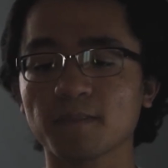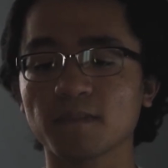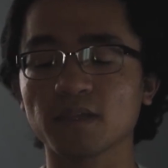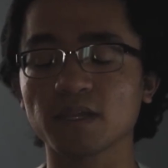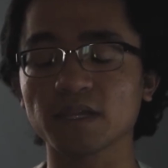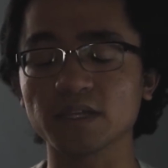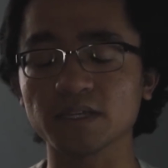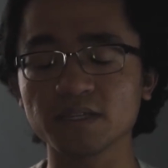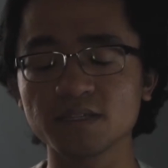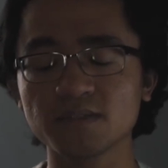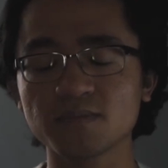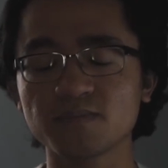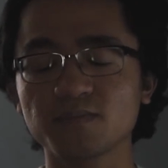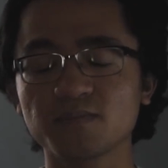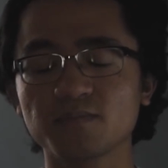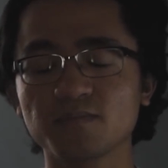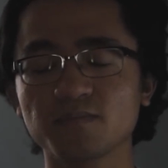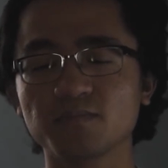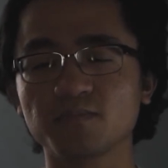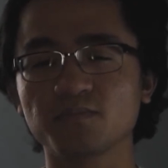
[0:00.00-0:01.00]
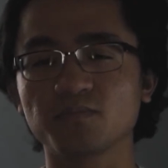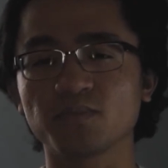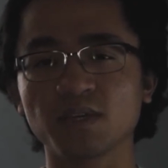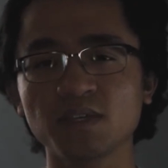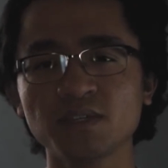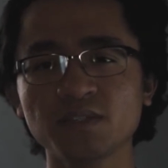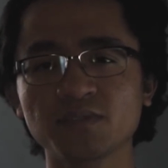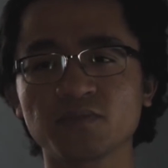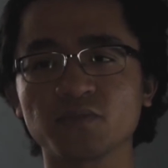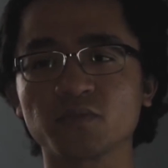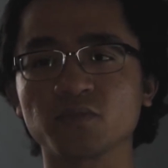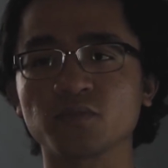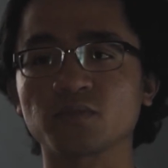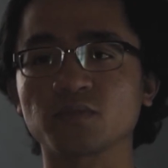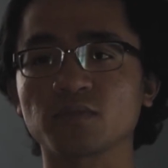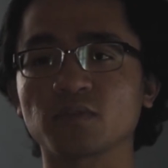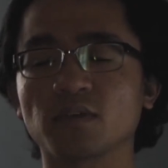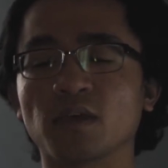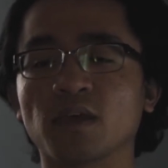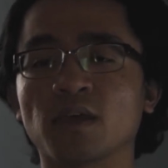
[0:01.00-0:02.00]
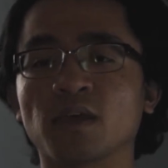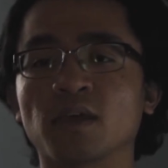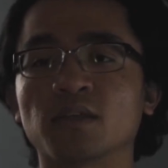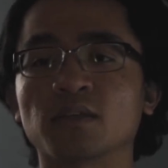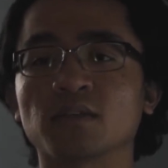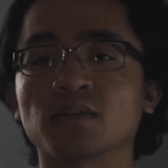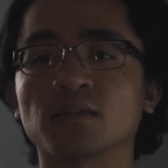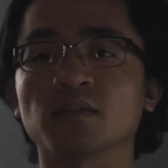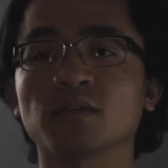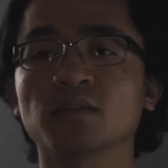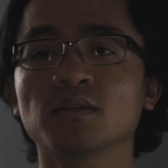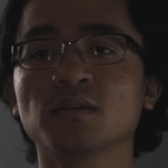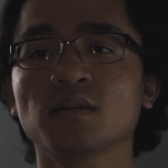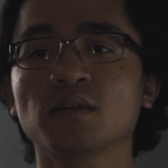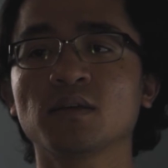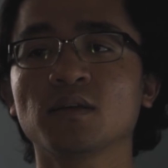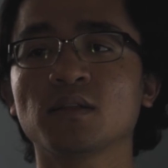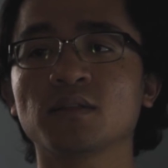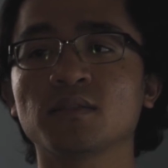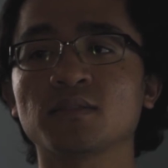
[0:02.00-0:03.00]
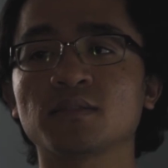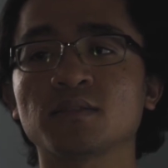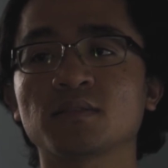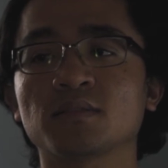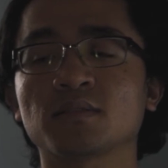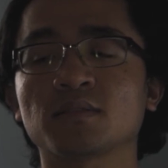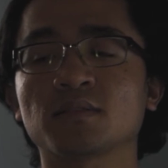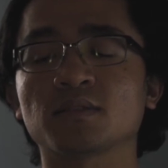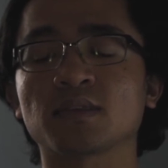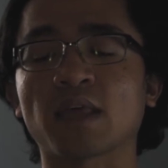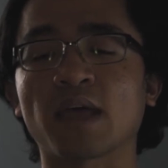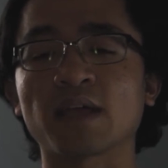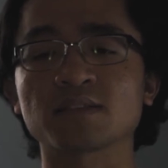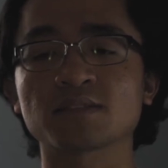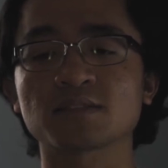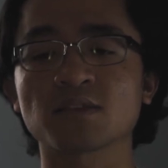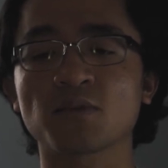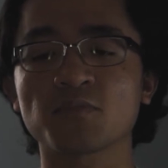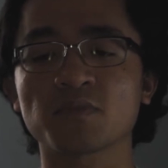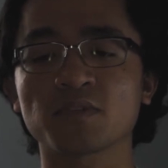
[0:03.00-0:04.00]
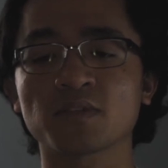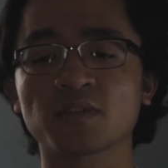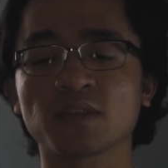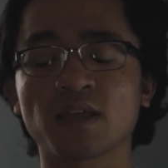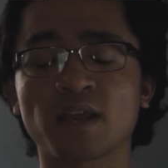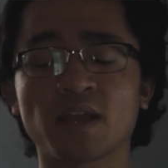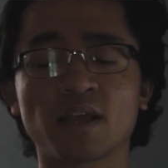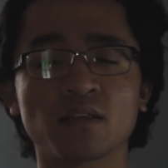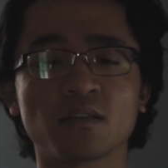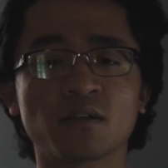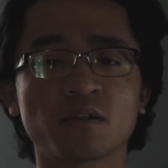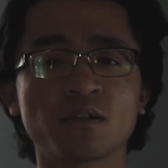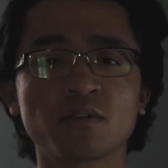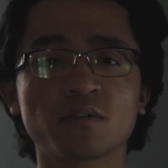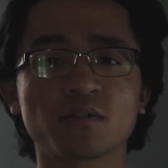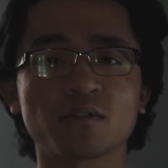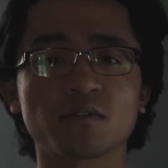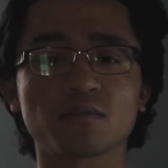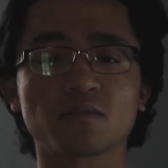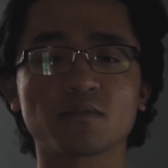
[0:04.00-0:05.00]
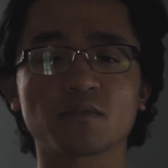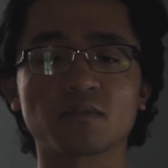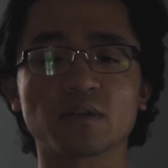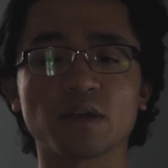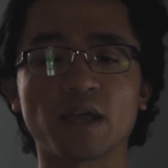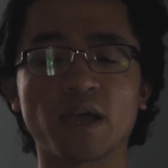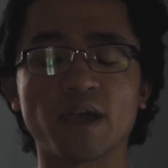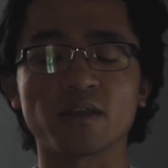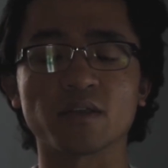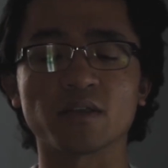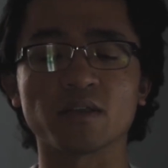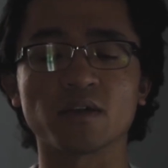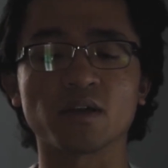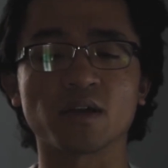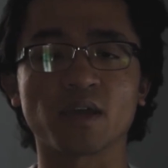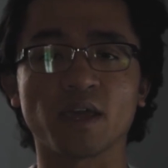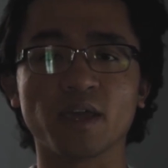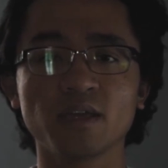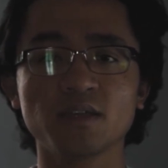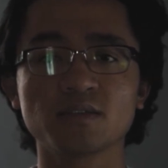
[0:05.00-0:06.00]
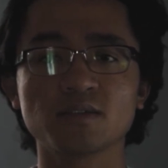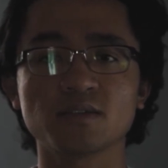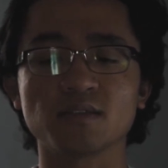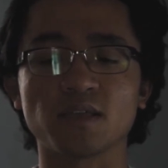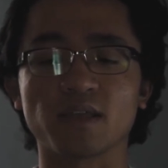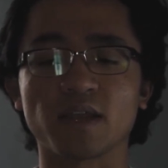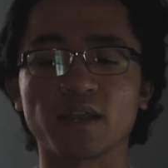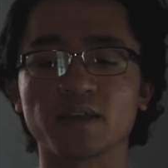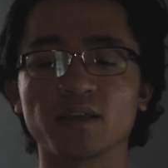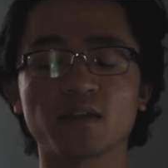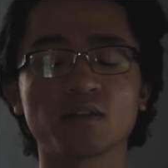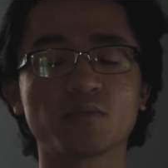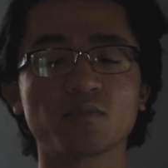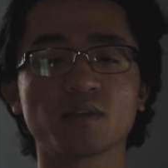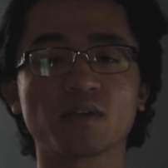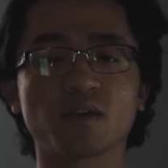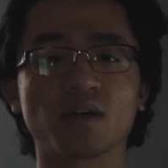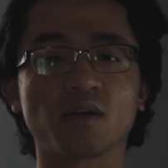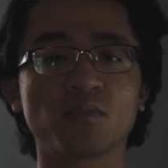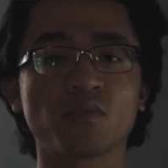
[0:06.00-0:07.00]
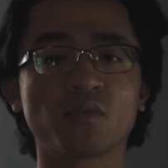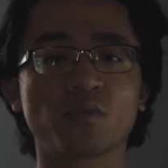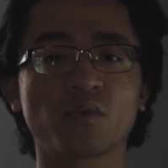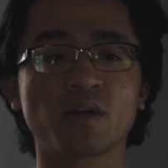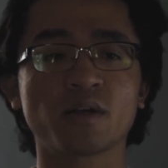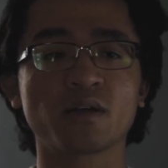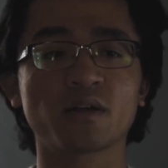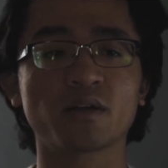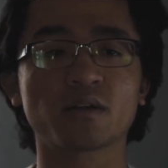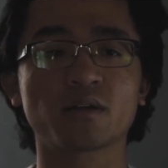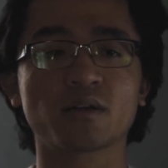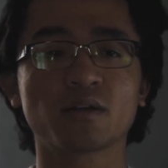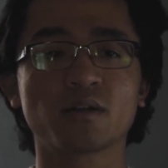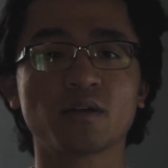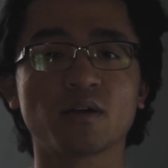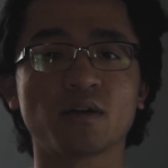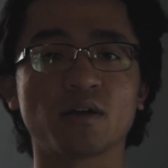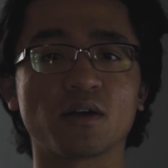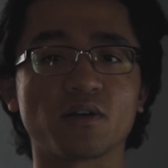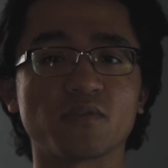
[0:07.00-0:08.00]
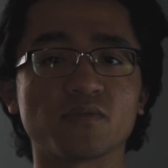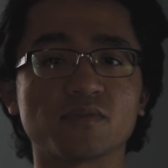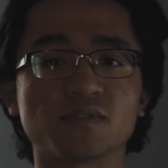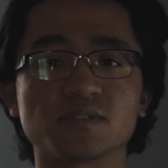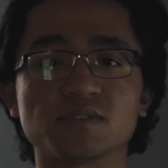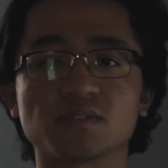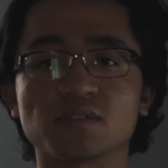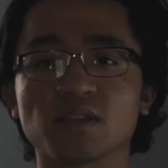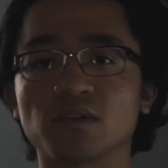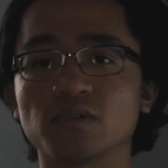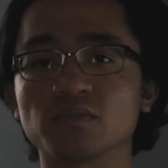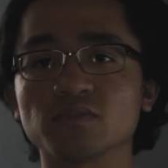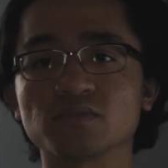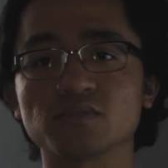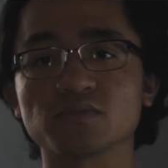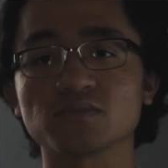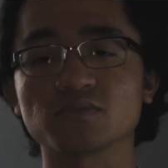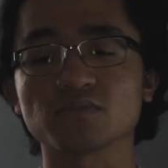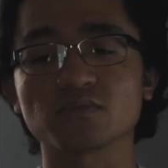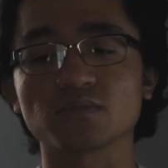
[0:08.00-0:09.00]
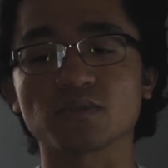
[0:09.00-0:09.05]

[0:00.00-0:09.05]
it is peaceful. And that's something that I learned at a young age that I didn't become aware of until I was